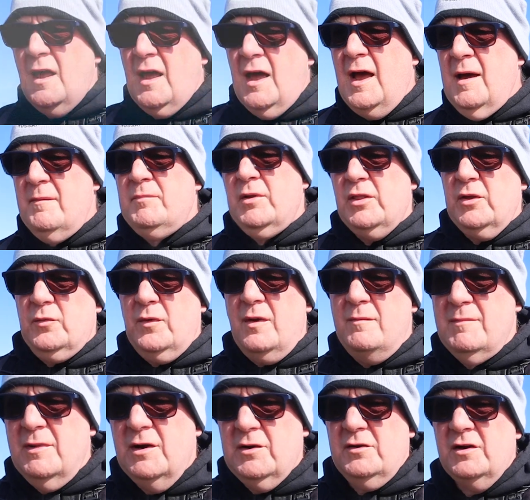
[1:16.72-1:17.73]
But the
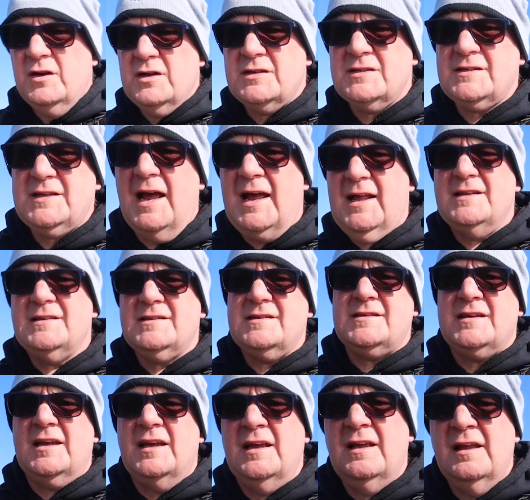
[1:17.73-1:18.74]
windmill
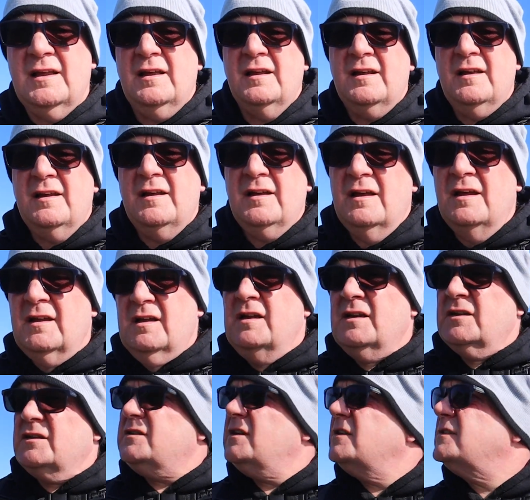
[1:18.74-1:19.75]
stands
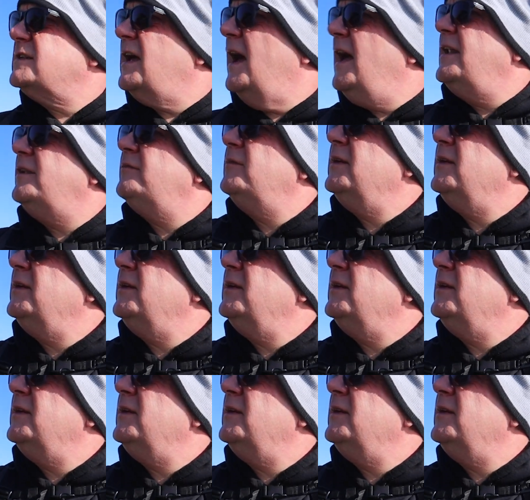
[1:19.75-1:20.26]
just ahead of